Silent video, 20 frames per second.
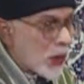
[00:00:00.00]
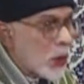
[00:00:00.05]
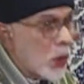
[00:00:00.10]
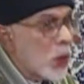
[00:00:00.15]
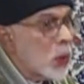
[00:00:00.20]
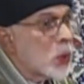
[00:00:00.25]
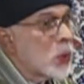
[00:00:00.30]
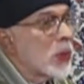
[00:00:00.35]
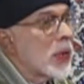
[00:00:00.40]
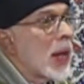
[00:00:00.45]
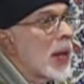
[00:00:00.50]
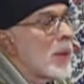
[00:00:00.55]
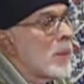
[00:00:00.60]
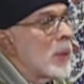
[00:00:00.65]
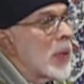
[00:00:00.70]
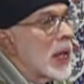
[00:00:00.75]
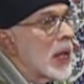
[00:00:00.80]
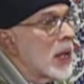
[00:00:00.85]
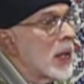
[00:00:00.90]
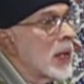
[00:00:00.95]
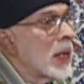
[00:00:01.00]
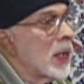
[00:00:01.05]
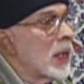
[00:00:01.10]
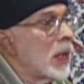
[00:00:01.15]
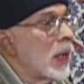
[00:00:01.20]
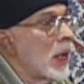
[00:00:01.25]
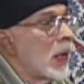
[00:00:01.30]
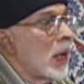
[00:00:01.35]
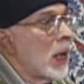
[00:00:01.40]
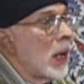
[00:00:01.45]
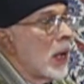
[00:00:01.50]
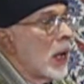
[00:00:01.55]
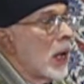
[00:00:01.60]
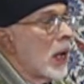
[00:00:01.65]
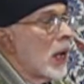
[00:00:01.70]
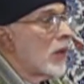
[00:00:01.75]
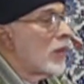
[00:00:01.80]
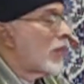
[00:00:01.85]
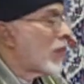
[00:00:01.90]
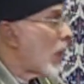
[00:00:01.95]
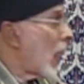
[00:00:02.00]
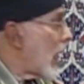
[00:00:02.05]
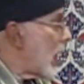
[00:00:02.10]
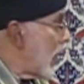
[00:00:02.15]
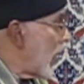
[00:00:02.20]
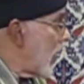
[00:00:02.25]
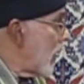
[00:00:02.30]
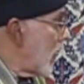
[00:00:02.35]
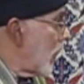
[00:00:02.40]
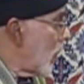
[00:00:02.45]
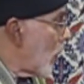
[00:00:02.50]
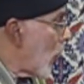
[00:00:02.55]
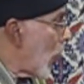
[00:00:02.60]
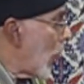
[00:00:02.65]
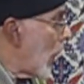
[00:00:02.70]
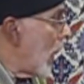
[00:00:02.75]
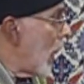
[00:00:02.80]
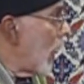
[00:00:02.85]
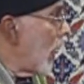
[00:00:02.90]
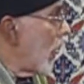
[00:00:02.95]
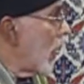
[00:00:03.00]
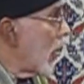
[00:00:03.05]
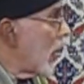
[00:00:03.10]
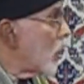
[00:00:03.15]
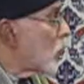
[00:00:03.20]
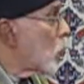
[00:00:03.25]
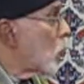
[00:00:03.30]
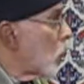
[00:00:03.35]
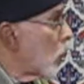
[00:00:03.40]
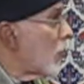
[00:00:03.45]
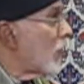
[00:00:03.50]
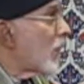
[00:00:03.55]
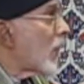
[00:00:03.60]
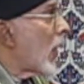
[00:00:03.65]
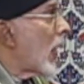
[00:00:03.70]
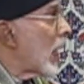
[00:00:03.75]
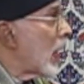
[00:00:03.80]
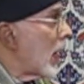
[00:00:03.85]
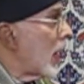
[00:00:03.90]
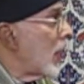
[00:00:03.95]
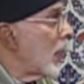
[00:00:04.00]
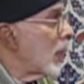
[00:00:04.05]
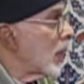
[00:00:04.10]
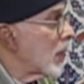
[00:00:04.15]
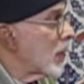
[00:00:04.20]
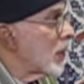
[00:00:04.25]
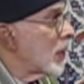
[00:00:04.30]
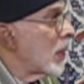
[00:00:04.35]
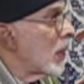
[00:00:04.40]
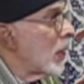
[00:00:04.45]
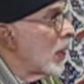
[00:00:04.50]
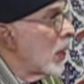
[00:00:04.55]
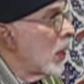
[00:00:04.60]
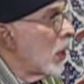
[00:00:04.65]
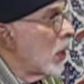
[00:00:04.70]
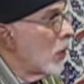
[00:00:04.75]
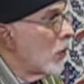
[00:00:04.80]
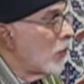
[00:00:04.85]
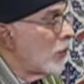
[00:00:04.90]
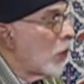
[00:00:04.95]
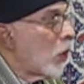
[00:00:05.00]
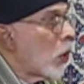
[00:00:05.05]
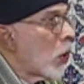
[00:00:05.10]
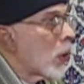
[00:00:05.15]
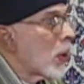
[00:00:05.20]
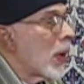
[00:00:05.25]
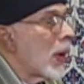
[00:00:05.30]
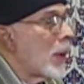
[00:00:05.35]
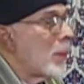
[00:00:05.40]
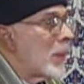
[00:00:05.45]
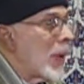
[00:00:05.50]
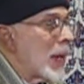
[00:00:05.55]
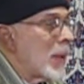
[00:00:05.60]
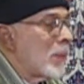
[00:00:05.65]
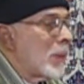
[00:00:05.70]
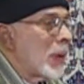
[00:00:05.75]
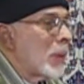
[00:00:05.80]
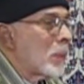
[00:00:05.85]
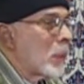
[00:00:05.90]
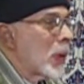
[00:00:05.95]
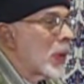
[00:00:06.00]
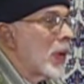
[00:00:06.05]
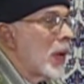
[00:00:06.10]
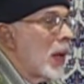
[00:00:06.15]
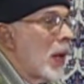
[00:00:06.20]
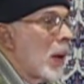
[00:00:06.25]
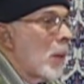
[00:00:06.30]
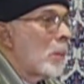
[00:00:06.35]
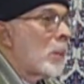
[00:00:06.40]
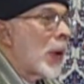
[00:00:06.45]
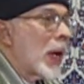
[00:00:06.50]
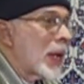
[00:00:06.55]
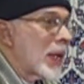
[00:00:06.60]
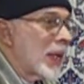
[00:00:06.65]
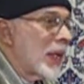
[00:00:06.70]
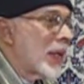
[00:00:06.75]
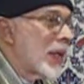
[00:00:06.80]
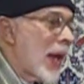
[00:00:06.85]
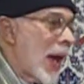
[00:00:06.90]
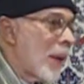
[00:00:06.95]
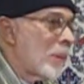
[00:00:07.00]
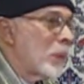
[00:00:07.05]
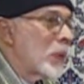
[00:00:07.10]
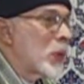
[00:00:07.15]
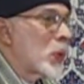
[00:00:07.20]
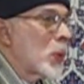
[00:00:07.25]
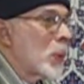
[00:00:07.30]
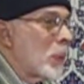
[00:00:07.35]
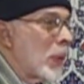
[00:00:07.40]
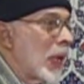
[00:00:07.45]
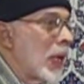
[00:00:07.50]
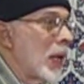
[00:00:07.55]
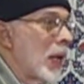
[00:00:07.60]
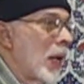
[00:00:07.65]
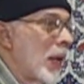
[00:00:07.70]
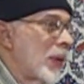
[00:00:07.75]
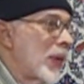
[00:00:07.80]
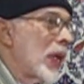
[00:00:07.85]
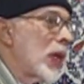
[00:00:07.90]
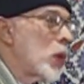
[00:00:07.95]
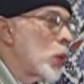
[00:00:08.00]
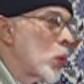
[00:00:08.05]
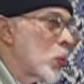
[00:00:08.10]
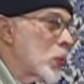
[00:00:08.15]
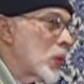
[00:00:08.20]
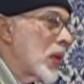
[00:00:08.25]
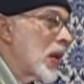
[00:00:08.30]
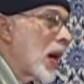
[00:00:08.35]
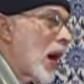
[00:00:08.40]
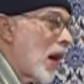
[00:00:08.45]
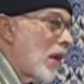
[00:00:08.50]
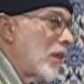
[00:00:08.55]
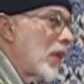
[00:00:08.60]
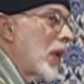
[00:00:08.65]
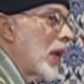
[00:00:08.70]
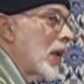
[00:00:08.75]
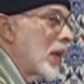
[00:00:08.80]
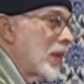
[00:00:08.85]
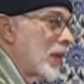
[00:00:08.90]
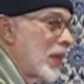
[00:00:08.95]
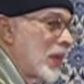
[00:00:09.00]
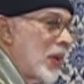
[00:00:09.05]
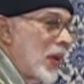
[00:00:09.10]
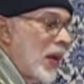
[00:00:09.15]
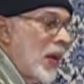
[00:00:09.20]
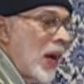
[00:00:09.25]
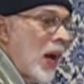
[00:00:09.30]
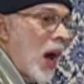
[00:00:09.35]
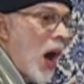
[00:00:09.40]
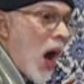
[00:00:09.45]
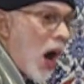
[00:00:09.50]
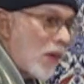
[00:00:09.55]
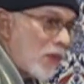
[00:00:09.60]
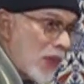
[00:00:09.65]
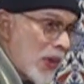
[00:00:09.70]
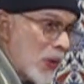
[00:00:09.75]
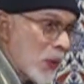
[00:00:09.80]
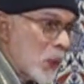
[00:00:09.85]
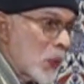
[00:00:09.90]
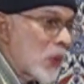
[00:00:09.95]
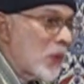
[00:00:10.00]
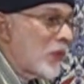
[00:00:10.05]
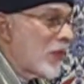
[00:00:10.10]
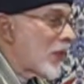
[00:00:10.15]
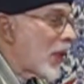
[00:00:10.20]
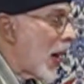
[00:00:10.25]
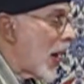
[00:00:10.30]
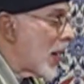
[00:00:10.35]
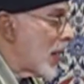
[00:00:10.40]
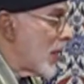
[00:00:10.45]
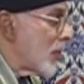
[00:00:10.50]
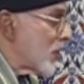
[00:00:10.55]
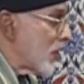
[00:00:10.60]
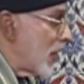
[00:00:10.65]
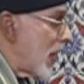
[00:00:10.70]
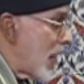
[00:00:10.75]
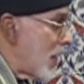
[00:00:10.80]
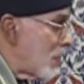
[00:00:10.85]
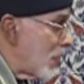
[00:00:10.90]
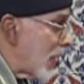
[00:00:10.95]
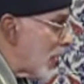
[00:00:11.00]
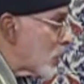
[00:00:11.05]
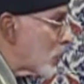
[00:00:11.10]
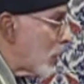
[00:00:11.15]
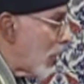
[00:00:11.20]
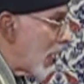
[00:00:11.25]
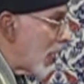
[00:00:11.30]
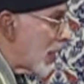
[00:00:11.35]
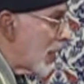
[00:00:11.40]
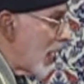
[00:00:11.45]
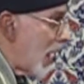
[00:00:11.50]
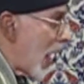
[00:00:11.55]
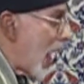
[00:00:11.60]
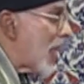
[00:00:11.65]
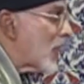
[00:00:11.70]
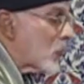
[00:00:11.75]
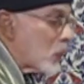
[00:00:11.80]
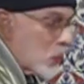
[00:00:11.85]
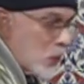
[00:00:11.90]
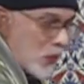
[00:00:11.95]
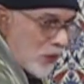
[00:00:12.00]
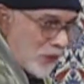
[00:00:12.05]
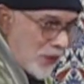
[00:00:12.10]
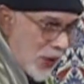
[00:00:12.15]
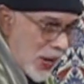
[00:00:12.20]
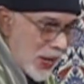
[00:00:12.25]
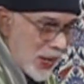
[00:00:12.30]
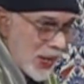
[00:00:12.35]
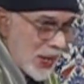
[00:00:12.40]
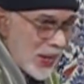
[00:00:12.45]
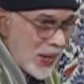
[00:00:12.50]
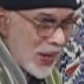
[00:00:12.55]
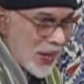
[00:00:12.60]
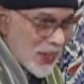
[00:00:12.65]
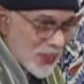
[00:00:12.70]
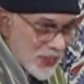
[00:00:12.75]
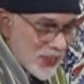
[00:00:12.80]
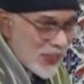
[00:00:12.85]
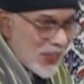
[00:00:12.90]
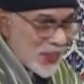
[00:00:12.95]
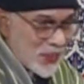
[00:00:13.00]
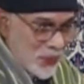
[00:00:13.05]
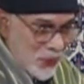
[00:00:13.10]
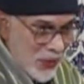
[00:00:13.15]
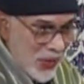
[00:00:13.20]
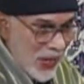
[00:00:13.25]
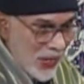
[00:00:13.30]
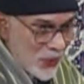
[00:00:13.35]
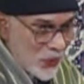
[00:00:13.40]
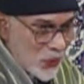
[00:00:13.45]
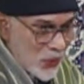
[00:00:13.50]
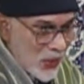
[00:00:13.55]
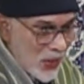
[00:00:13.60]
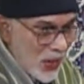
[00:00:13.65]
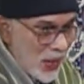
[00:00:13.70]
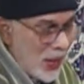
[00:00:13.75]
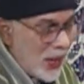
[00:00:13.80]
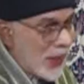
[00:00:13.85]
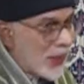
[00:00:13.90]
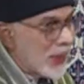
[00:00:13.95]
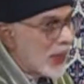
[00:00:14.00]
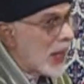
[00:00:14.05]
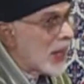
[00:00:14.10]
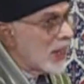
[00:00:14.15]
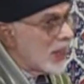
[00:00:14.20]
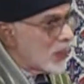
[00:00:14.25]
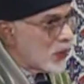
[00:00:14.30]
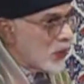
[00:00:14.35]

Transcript: thought today being Friday, is Good Friday for many people, but it happened to be they're using our Good Friday's name as well as Good Friday. Isn't that strange? That